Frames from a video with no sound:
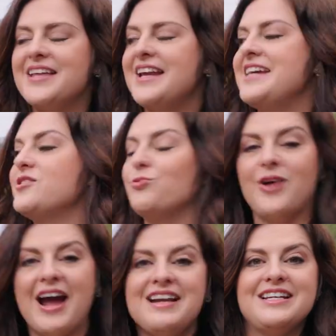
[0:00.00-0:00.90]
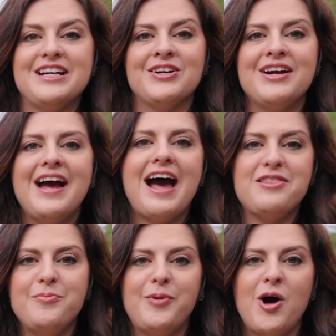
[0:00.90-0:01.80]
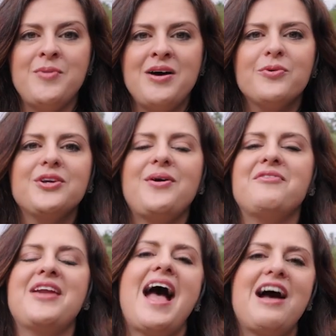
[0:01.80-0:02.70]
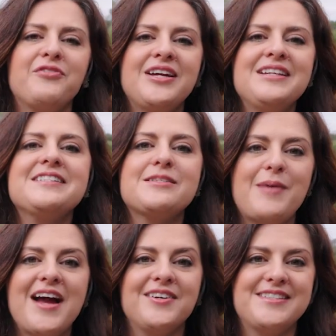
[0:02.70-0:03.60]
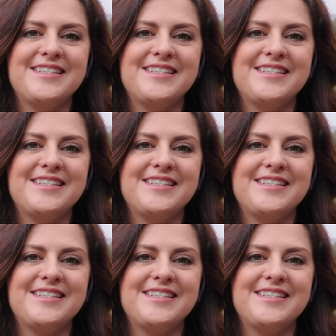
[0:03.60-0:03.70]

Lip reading: that ends right here at the Boma, where you have an African-inspired